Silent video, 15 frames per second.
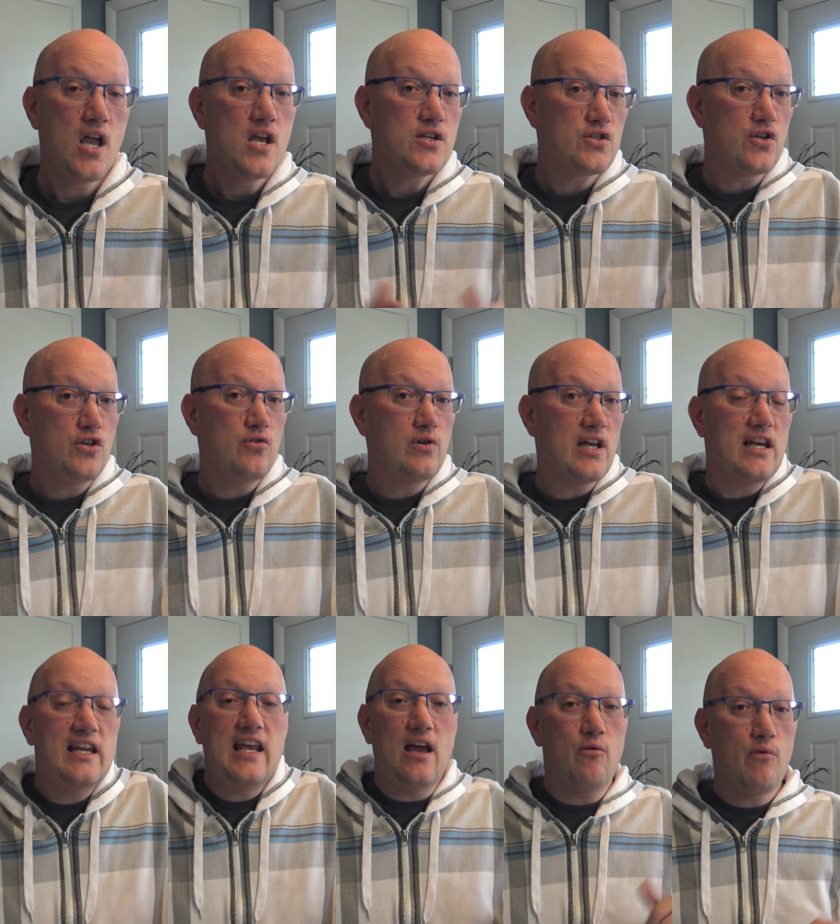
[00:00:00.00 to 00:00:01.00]
So you
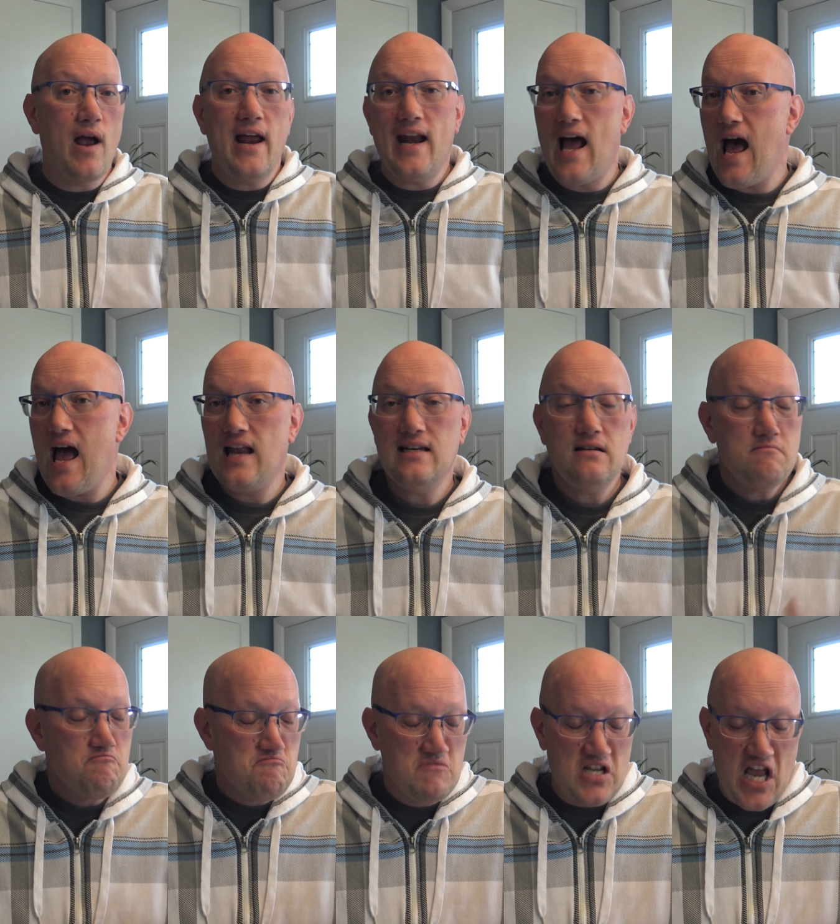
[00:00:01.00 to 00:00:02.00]
can get right on,
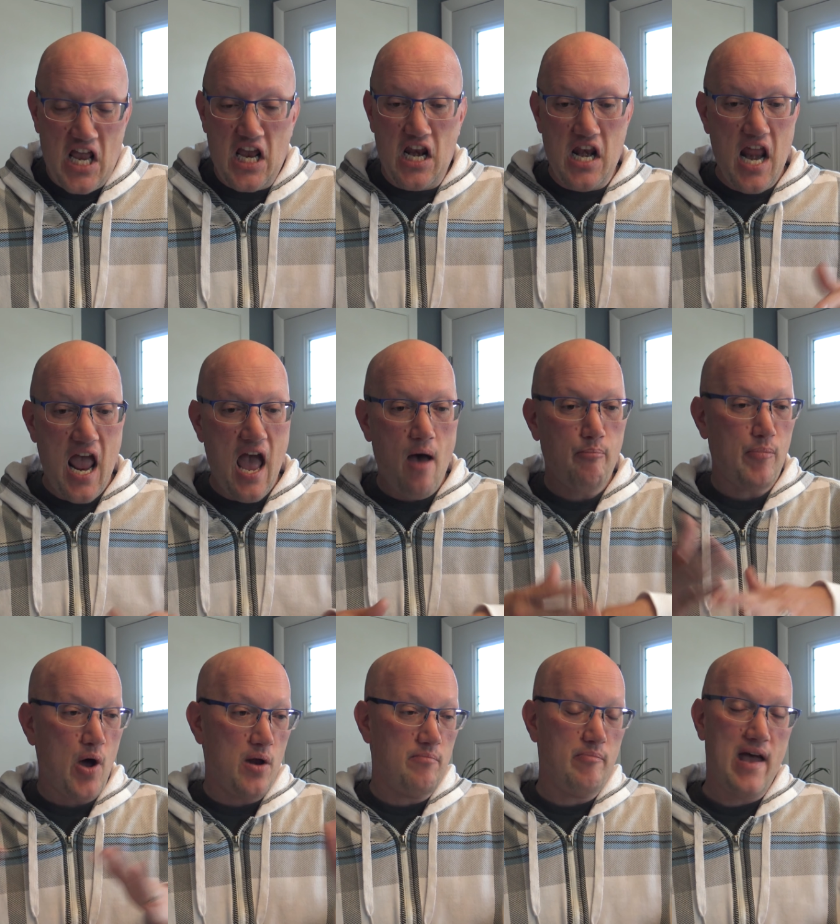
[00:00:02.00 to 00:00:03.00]
take a
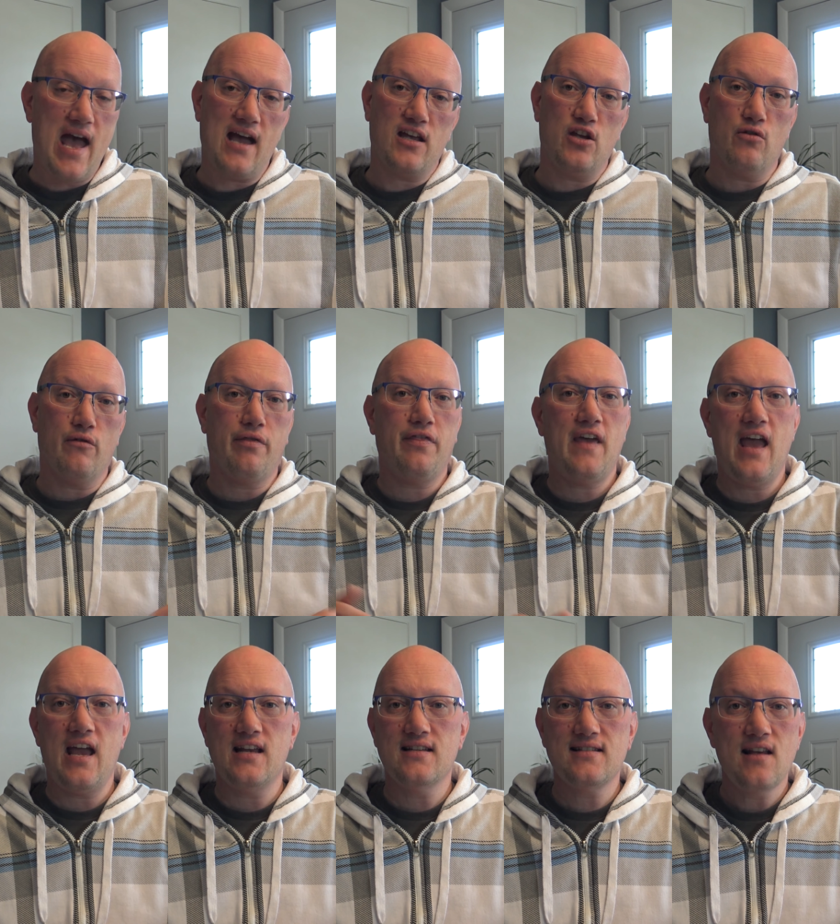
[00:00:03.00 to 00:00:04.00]
nap, unpack your
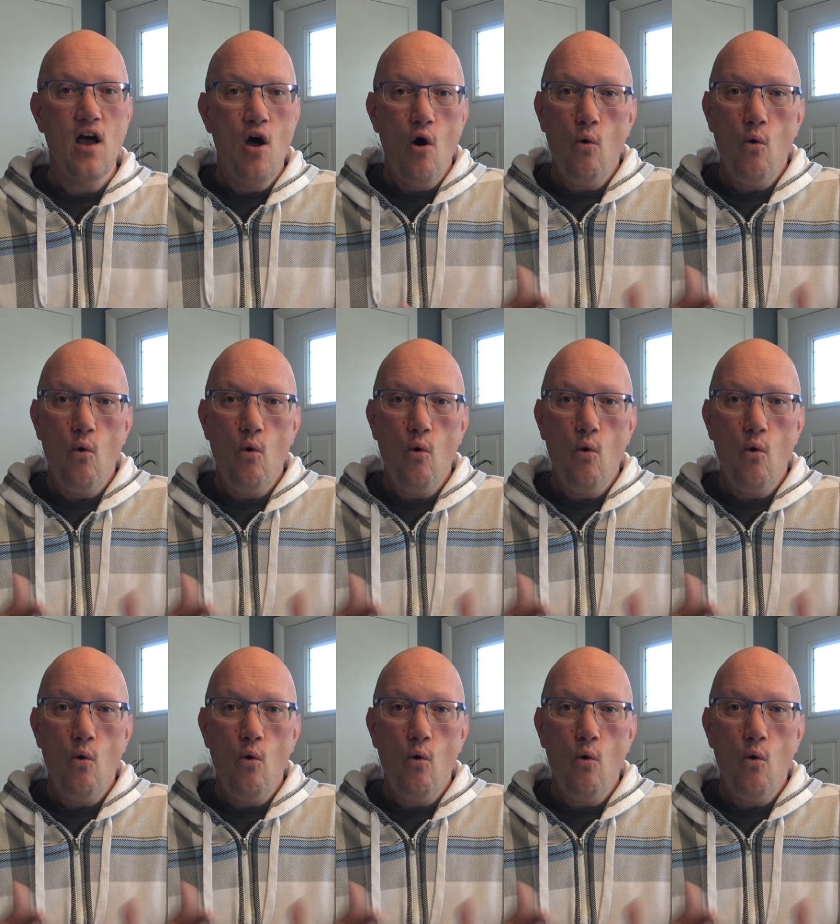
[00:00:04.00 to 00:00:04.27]
things,